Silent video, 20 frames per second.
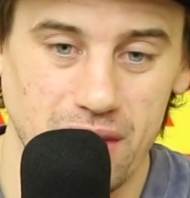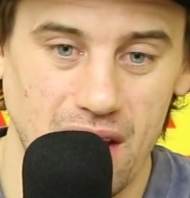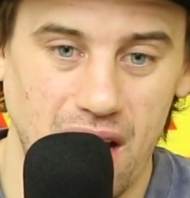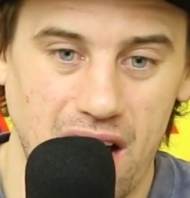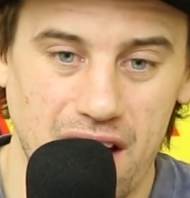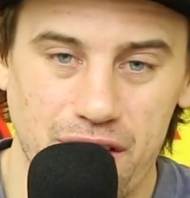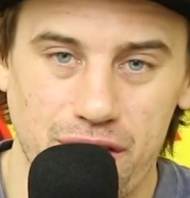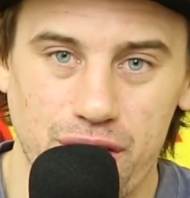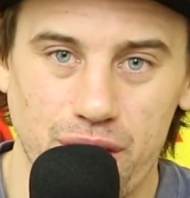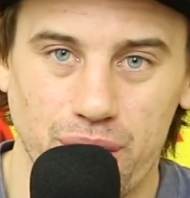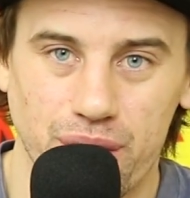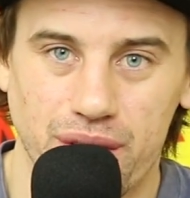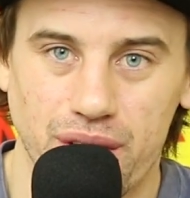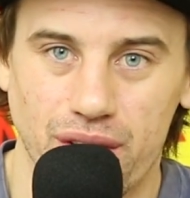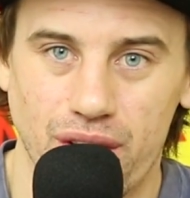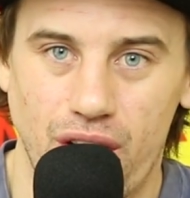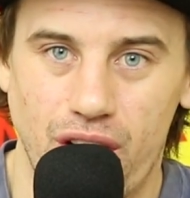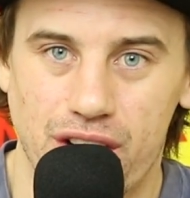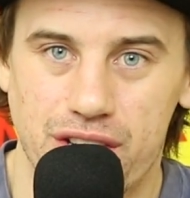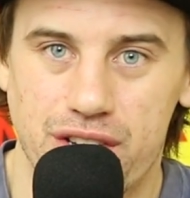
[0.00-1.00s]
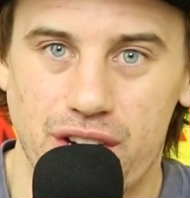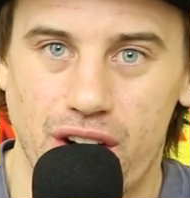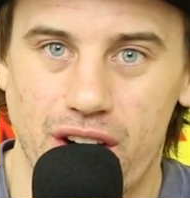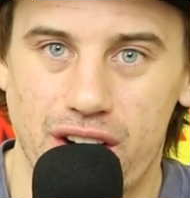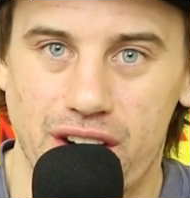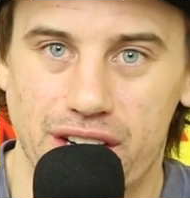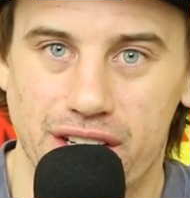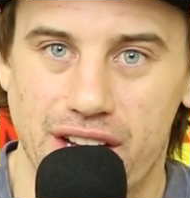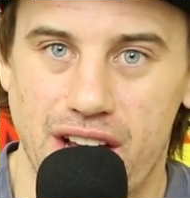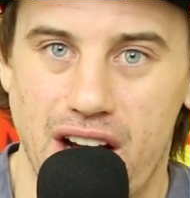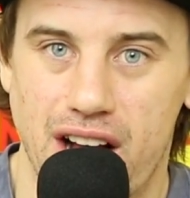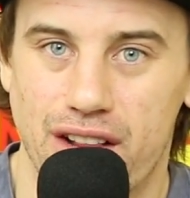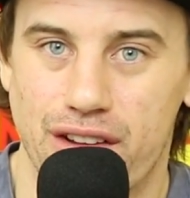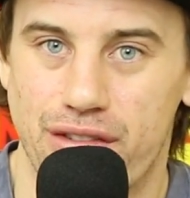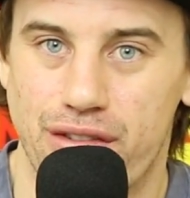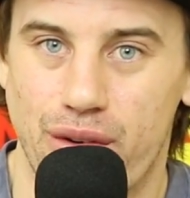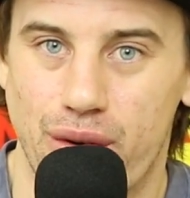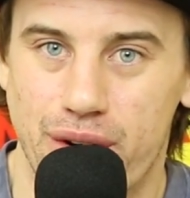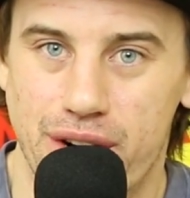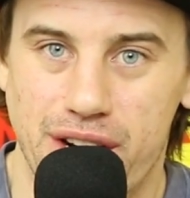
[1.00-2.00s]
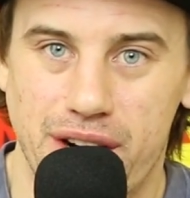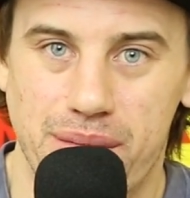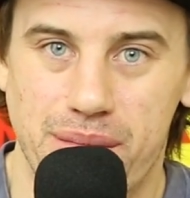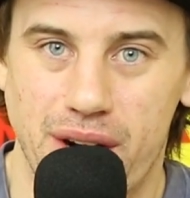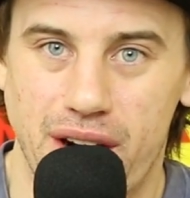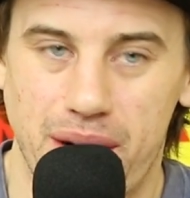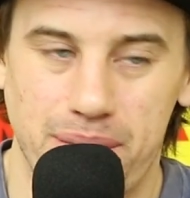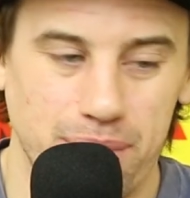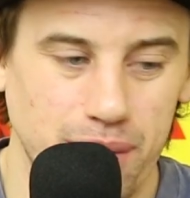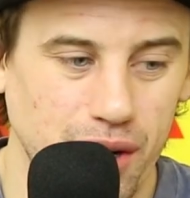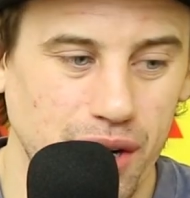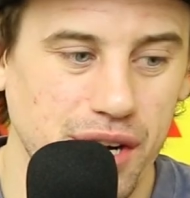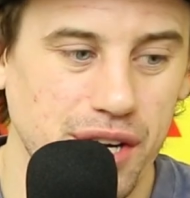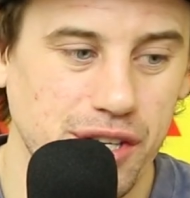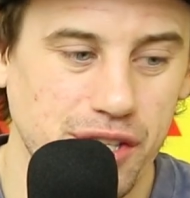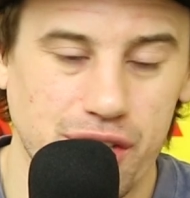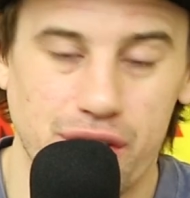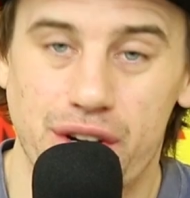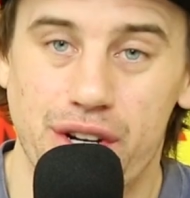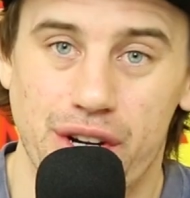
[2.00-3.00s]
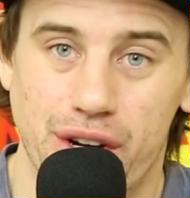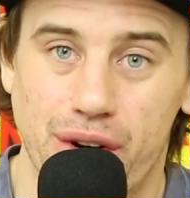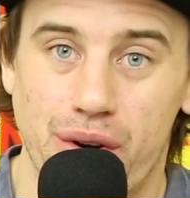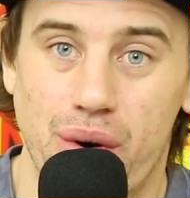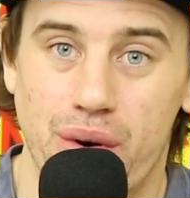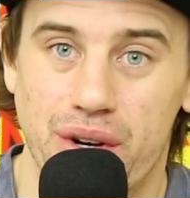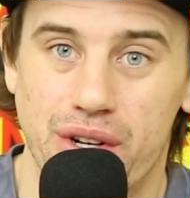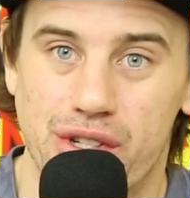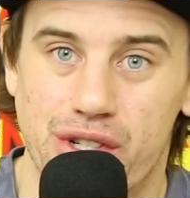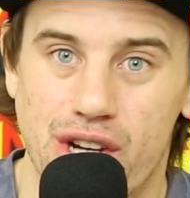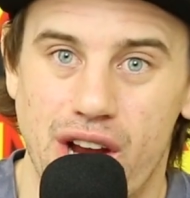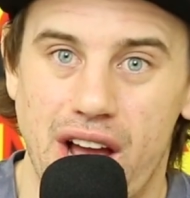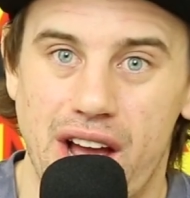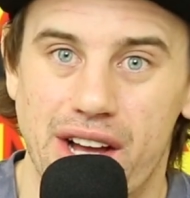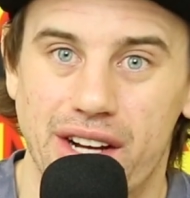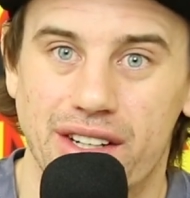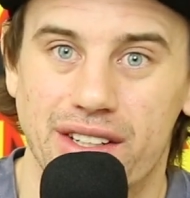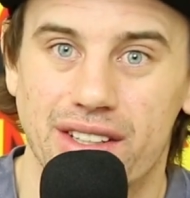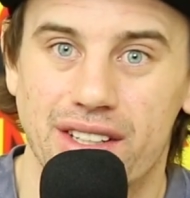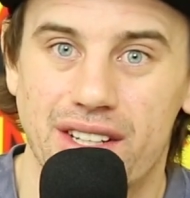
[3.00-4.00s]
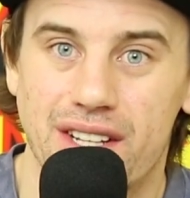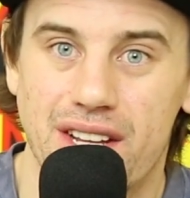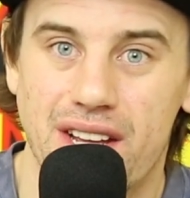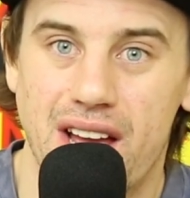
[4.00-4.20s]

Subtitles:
I don't know what the laws are in California, but I'm pretty sure you're going to jail.